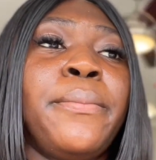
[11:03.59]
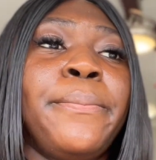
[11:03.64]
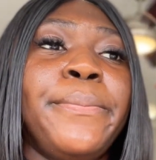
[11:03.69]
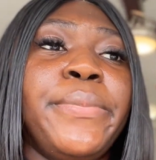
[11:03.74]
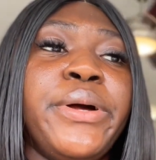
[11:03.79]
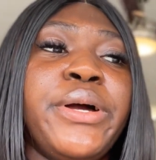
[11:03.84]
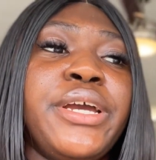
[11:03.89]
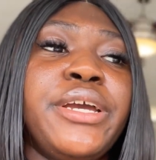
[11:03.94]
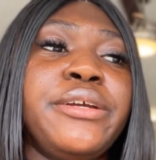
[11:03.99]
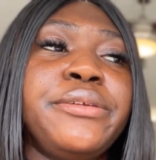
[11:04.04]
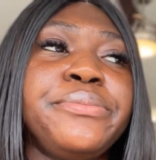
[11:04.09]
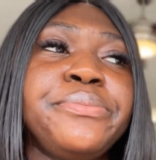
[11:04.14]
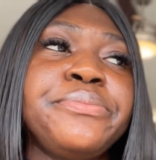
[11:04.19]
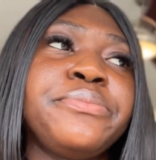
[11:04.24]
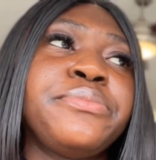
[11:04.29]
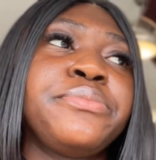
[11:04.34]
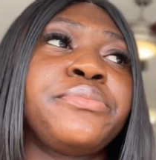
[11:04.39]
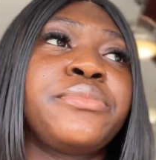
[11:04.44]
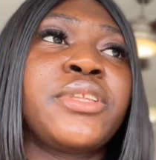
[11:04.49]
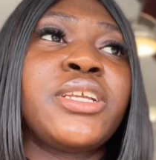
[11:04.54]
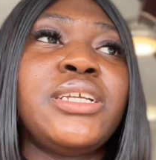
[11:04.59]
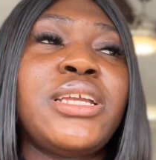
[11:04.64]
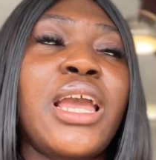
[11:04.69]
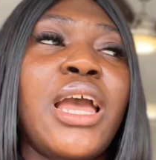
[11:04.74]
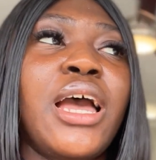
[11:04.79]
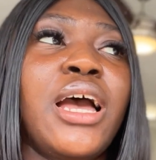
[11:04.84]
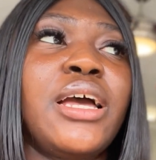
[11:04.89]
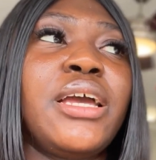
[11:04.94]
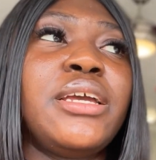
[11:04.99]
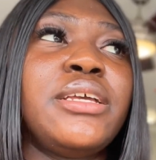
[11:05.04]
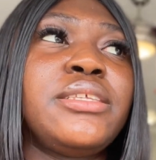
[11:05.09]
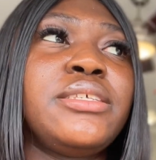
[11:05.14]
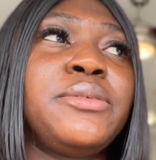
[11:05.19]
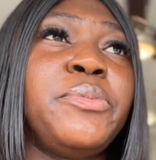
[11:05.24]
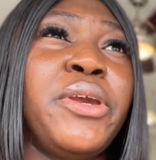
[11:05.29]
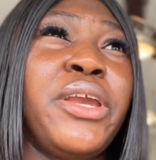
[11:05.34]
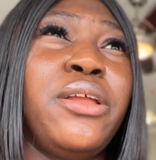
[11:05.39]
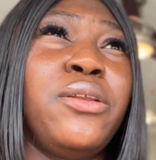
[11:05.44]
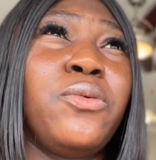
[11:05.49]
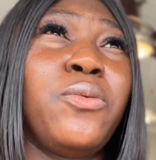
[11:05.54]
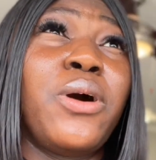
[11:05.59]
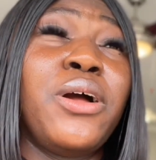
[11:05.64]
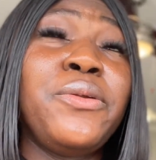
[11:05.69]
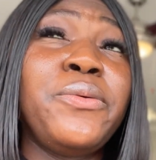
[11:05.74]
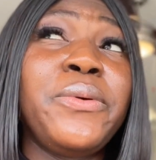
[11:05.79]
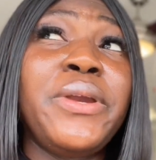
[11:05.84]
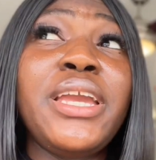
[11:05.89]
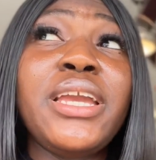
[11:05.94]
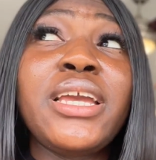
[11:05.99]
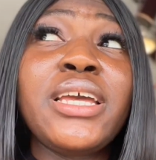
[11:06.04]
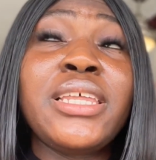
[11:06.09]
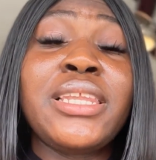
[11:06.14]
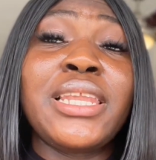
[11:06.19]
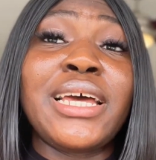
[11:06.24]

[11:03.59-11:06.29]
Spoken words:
But yeah, it's been 1 week.